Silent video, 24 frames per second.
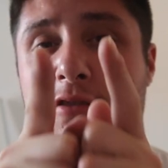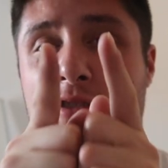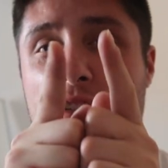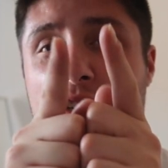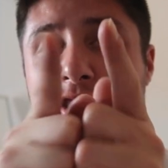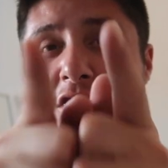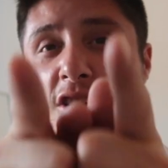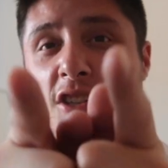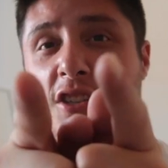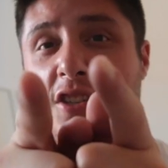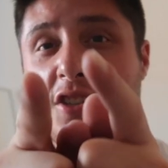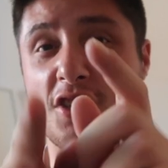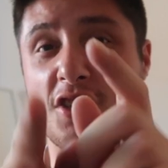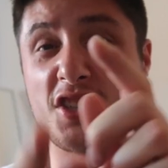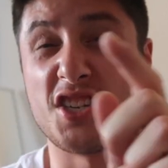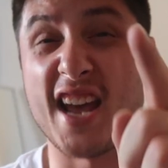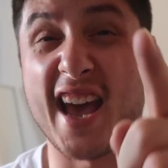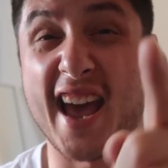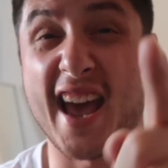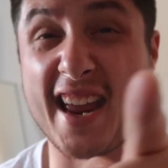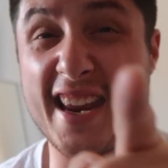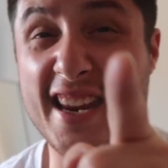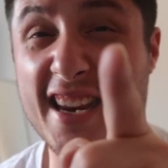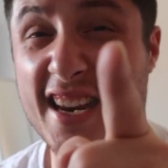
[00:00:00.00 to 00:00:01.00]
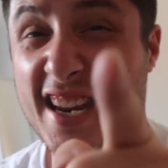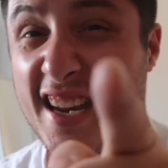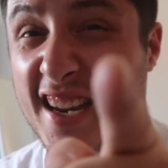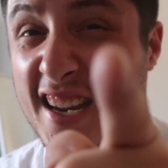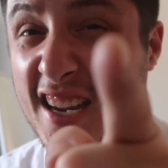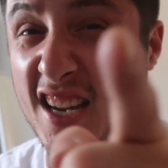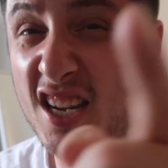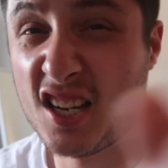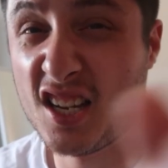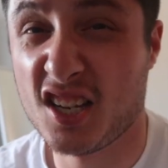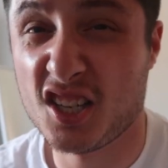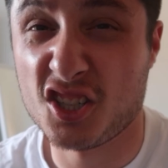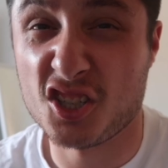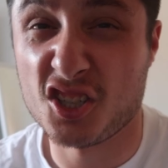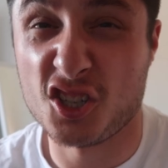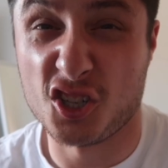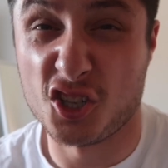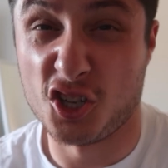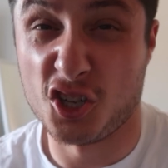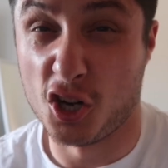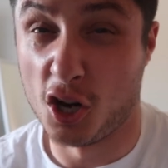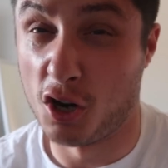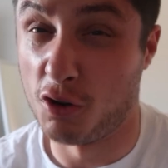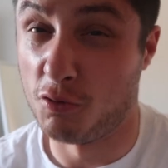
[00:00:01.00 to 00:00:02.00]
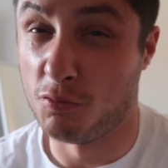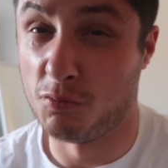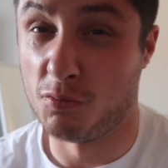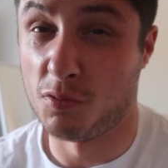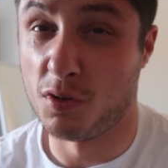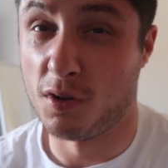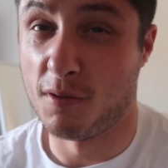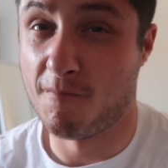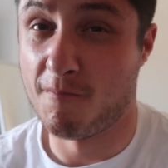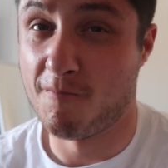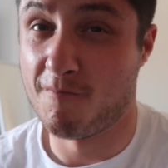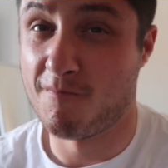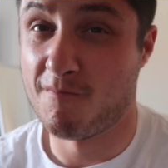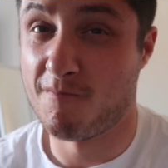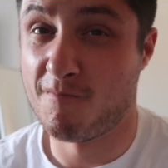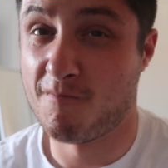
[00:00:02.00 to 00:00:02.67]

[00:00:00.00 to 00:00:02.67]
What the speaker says: Stay tuned.